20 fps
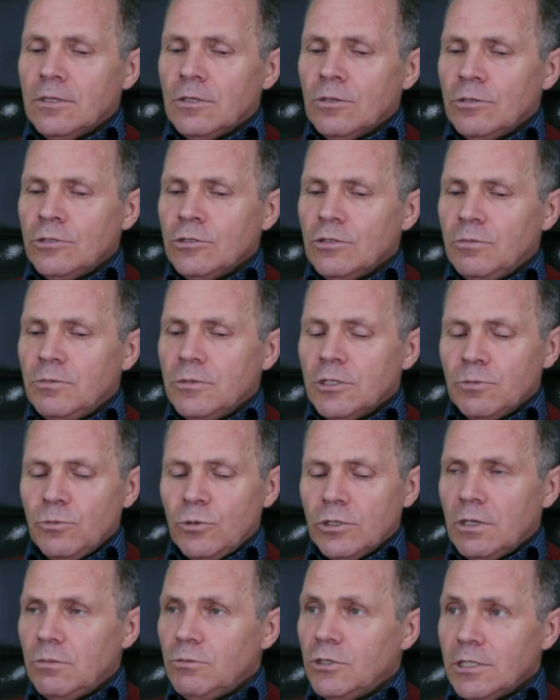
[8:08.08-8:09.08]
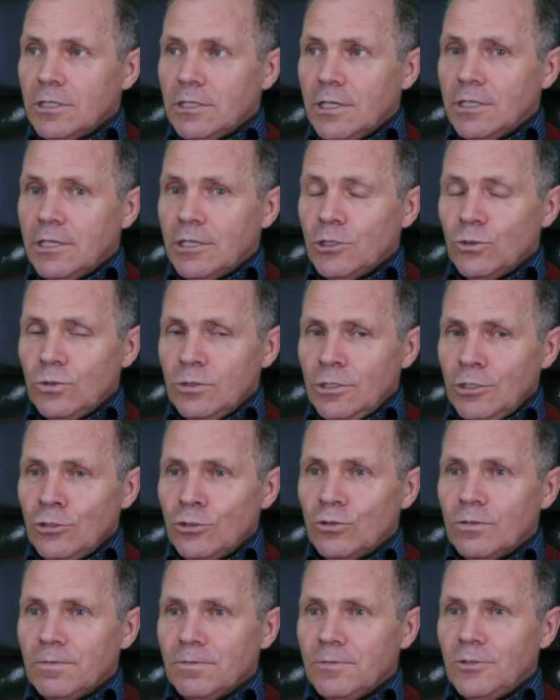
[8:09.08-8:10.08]
But the fact that we are looking at
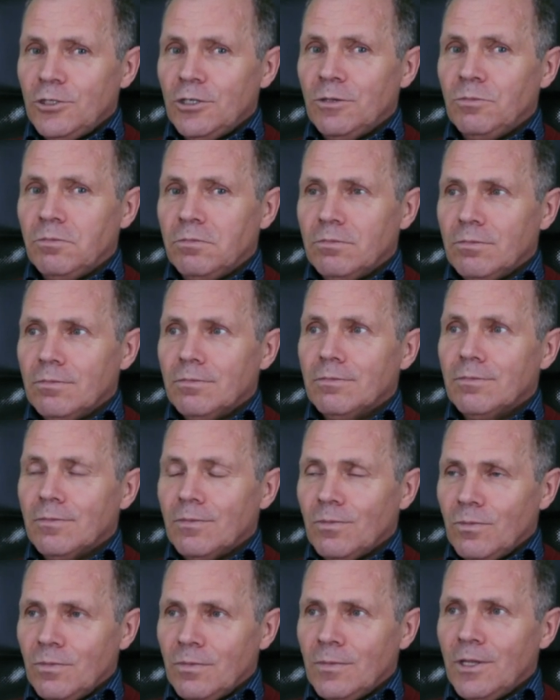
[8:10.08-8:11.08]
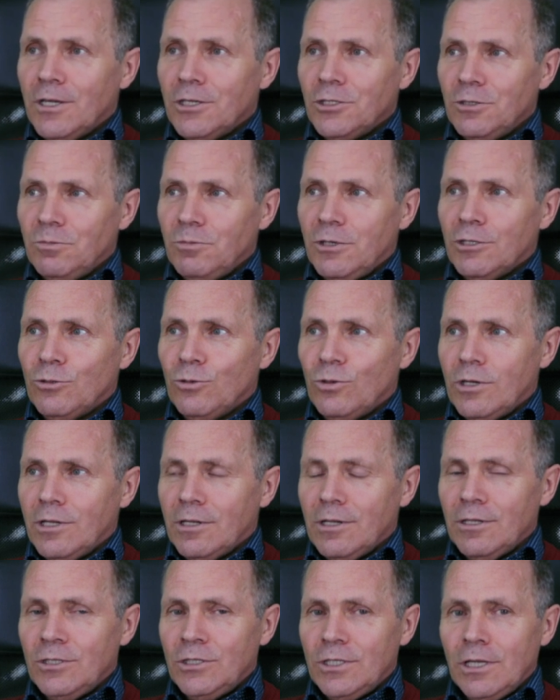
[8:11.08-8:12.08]
our niche now, what makes
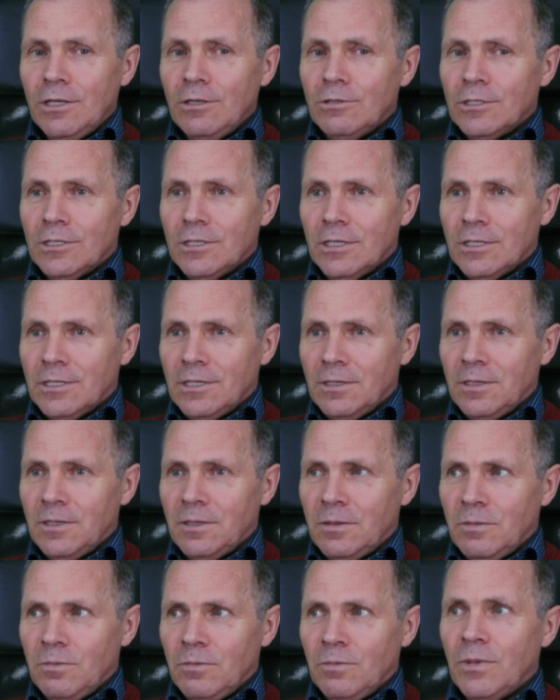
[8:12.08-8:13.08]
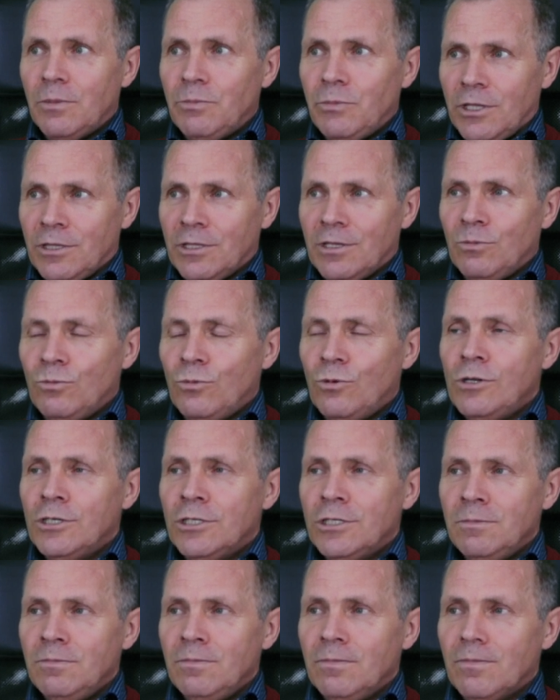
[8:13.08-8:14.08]
our motors different, is a
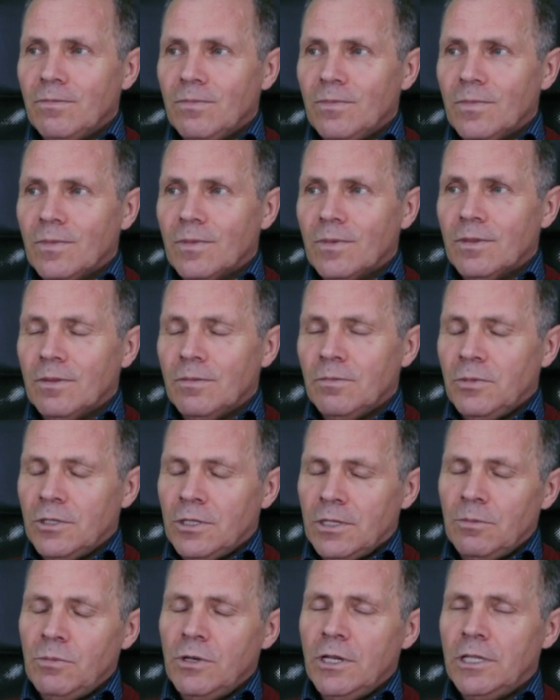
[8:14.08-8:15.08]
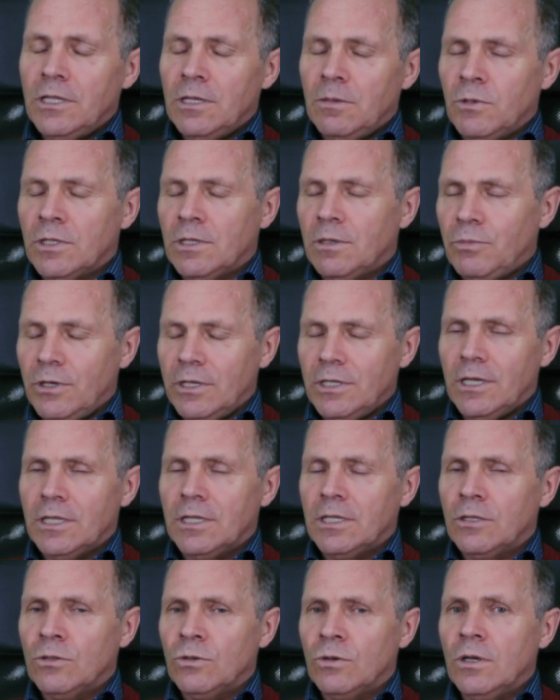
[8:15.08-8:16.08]
bigger torque. Its consumption,
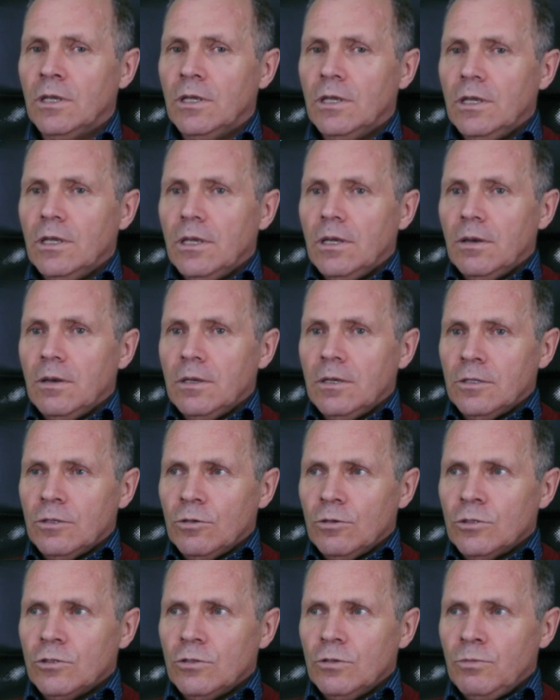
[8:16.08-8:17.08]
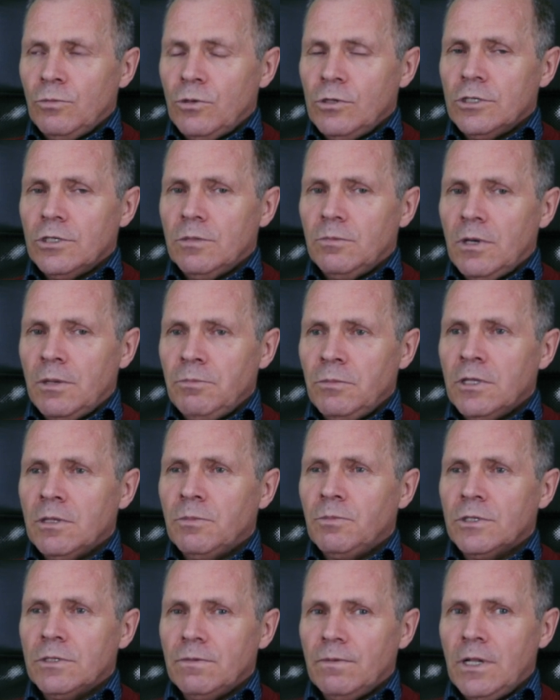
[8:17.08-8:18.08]
this is understandable, but the fact is
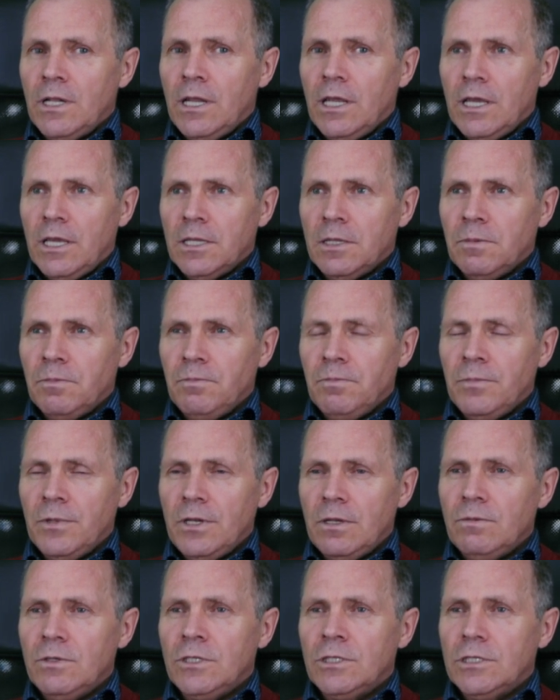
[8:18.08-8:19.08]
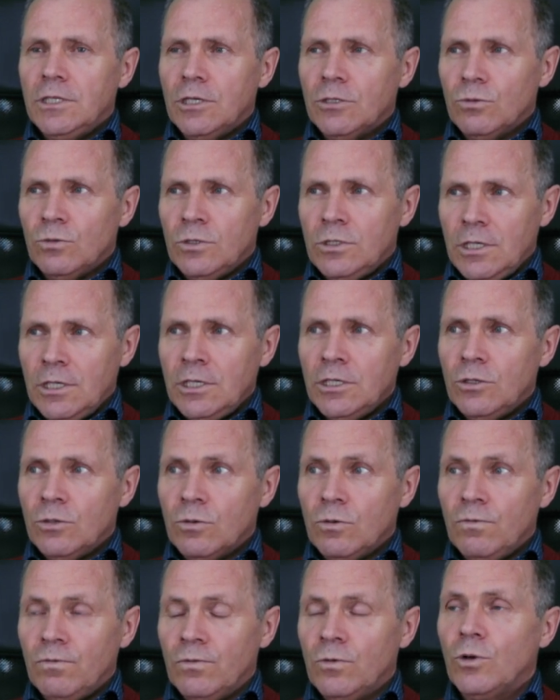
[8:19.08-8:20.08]
that a bigger torque allows you to apply
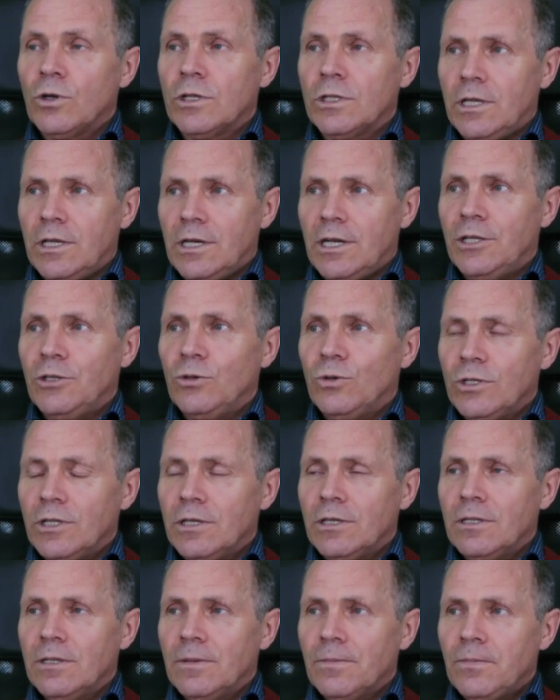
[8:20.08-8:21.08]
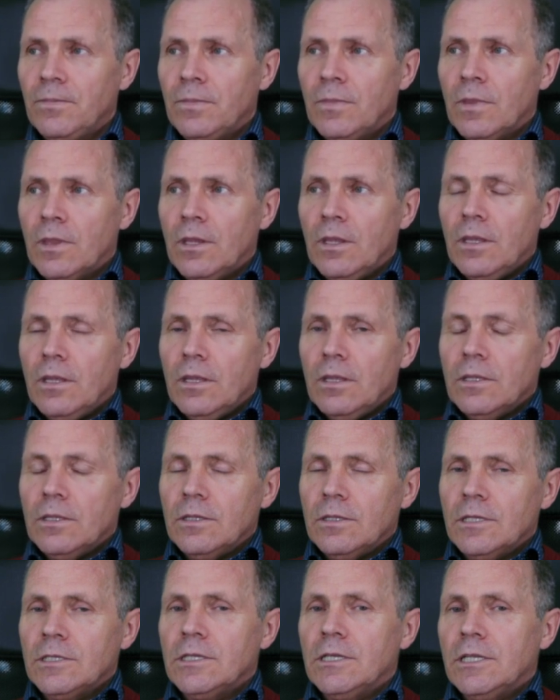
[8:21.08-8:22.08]
these vehicles in mountainous
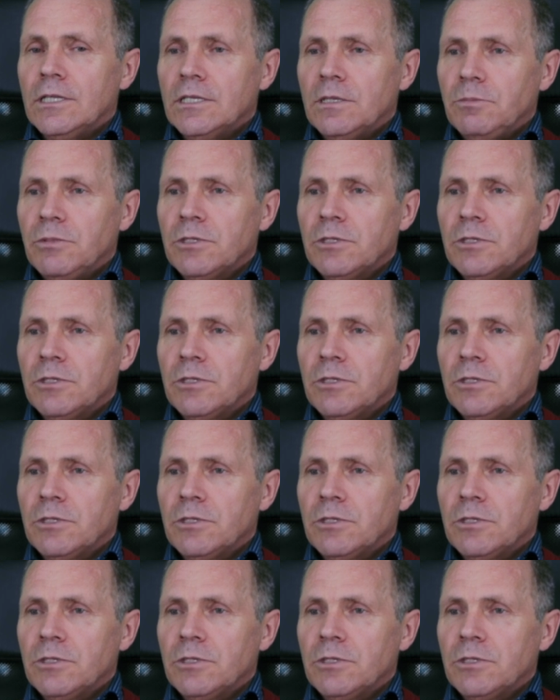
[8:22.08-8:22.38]
areas.